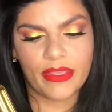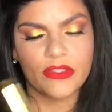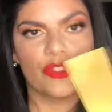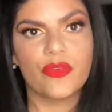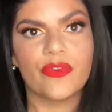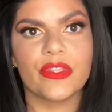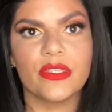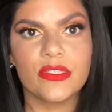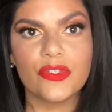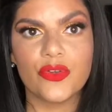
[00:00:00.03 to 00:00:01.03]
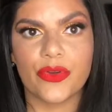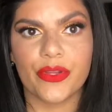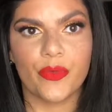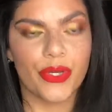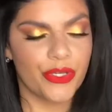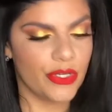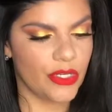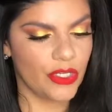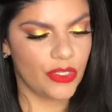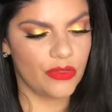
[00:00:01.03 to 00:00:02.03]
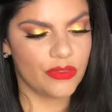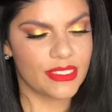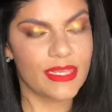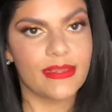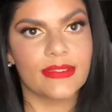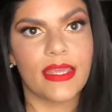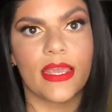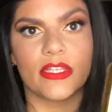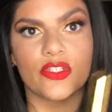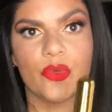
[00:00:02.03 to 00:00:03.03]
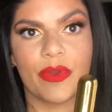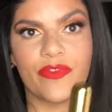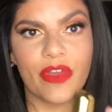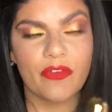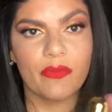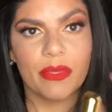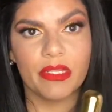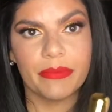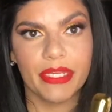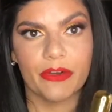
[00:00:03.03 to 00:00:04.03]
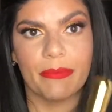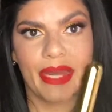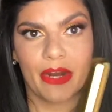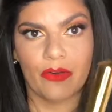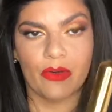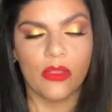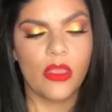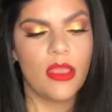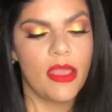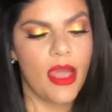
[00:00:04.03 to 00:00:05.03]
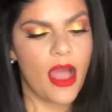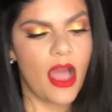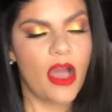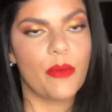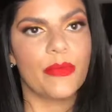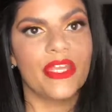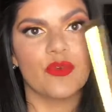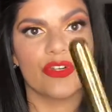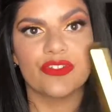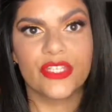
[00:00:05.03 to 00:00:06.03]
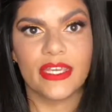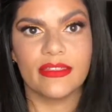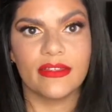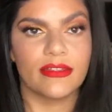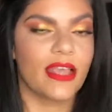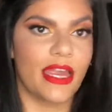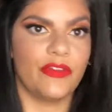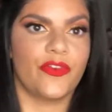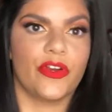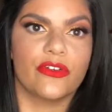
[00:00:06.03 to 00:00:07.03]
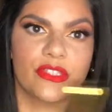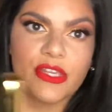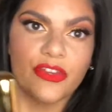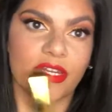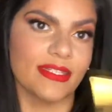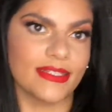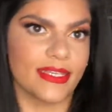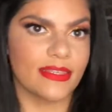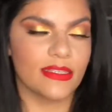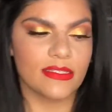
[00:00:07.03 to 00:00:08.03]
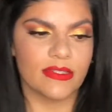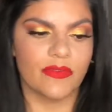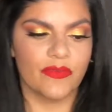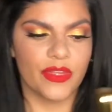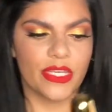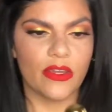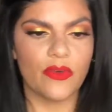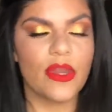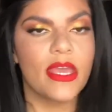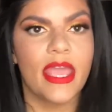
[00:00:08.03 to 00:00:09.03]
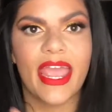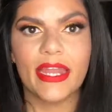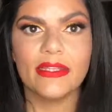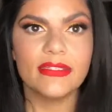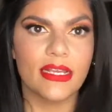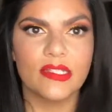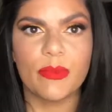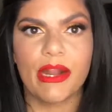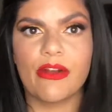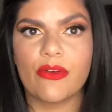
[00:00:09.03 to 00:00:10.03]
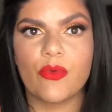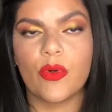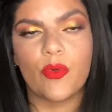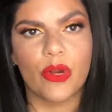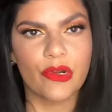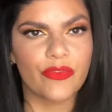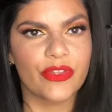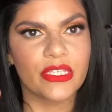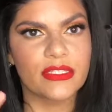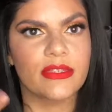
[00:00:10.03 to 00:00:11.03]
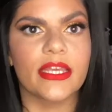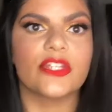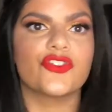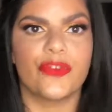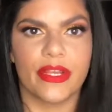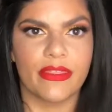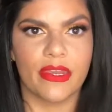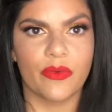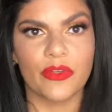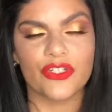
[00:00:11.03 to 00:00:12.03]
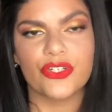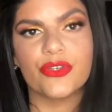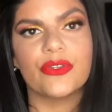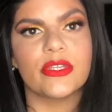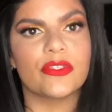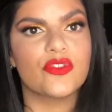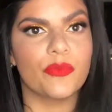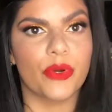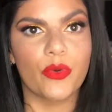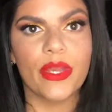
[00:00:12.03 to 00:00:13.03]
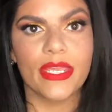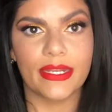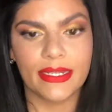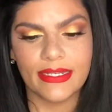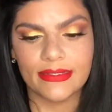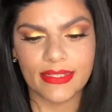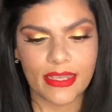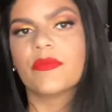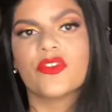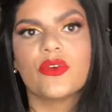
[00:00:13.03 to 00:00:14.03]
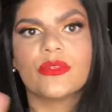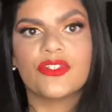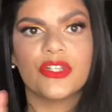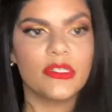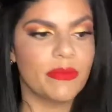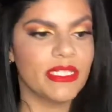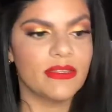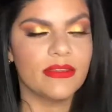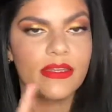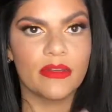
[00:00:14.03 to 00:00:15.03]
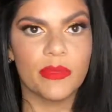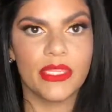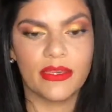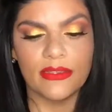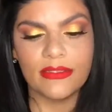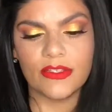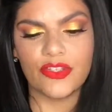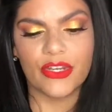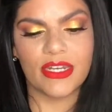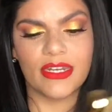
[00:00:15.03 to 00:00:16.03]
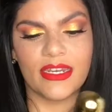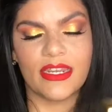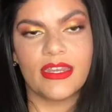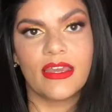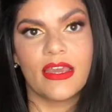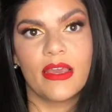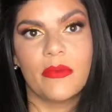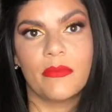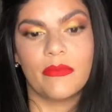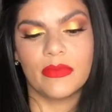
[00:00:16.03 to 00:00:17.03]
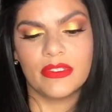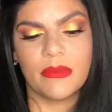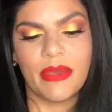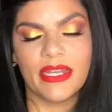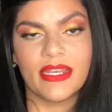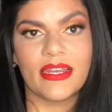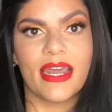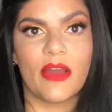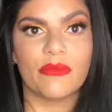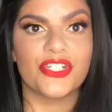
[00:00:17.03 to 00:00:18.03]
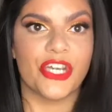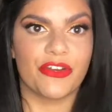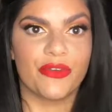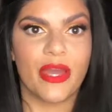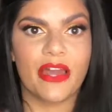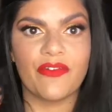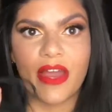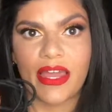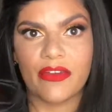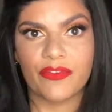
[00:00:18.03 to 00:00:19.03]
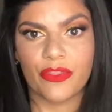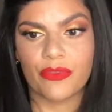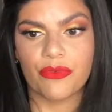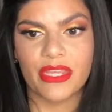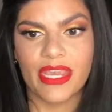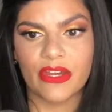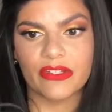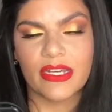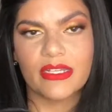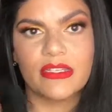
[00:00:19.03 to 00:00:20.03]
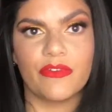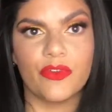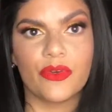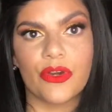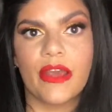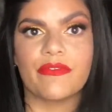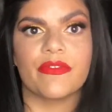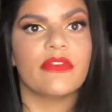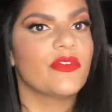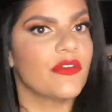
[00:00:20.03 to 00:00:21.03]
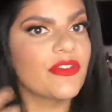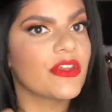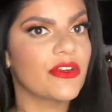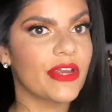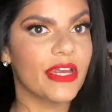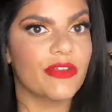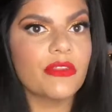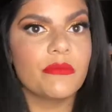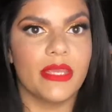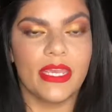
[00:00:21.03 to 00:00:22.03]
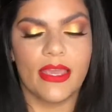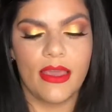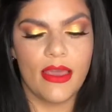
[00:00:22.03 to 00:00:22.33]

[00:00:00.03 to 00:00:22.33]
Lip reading: So for this tutorial, what you're gonna use is a 25mm barrel in order to get the kind of curls that you're gonna see in this video. Any size barrel will work for this like trick that I wanna show you that's super quick and easy. So it's just basically gonna be this. You're gonna need, depending on how much hair you have, I have 3 hair ties. If you have thicker hair than me,